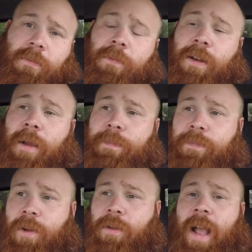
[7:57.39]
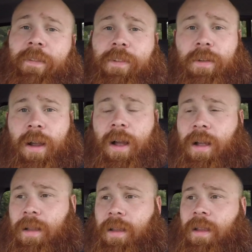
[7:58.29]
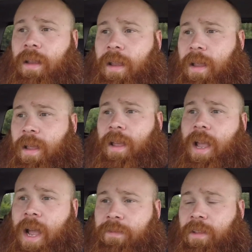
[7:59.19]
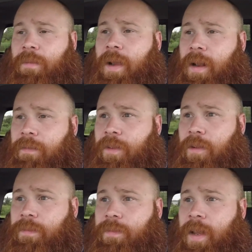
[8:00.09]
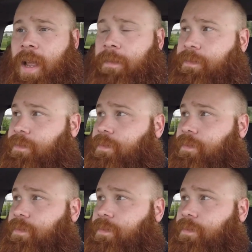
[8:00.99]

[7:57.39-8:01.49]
would upvote after the main upvote, and